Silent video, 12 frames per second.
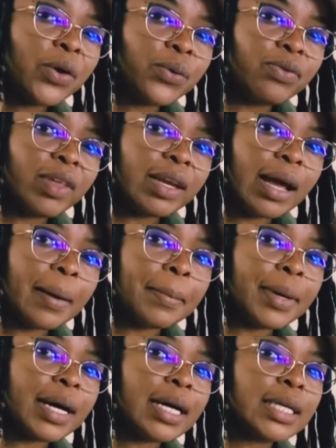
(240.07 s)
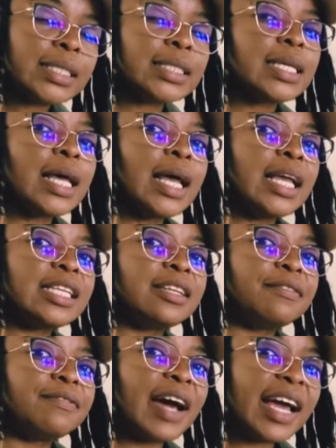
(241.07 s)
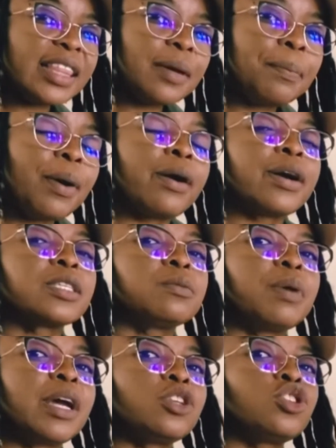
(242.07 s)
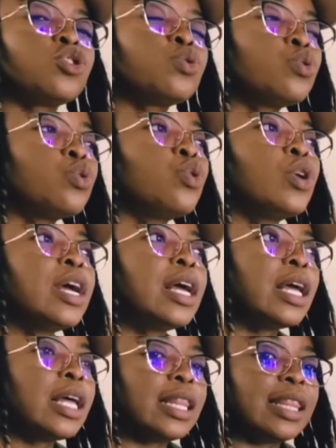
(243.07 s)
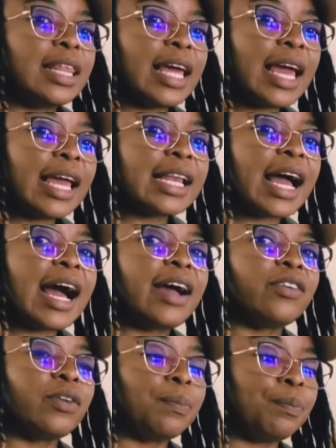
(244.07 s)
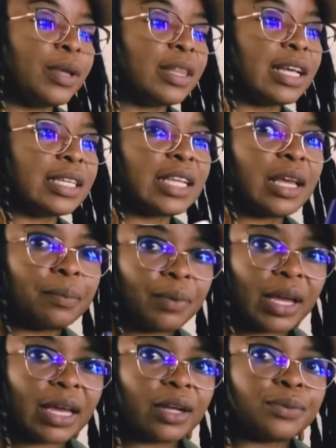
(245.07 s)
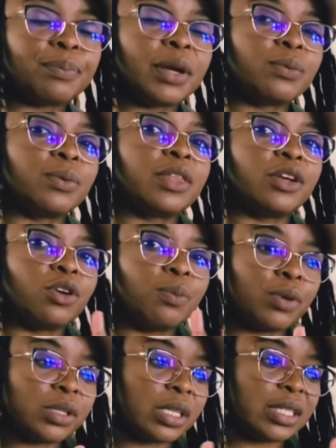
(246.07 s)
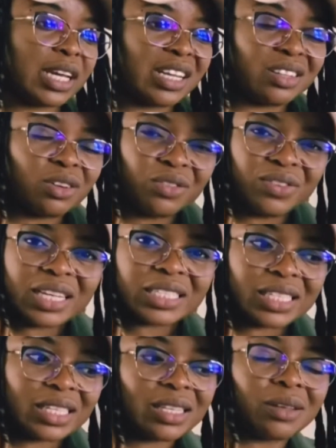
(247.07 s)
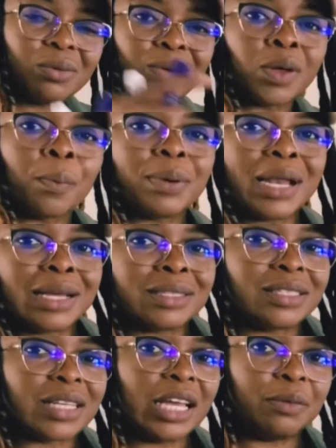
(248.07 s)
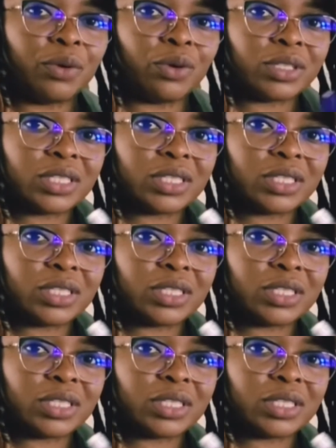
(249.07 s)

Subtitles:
the numbers, divide the powers by 2, then I repeat the same bracket but with an opposite sign. Obviously with a plus sign, because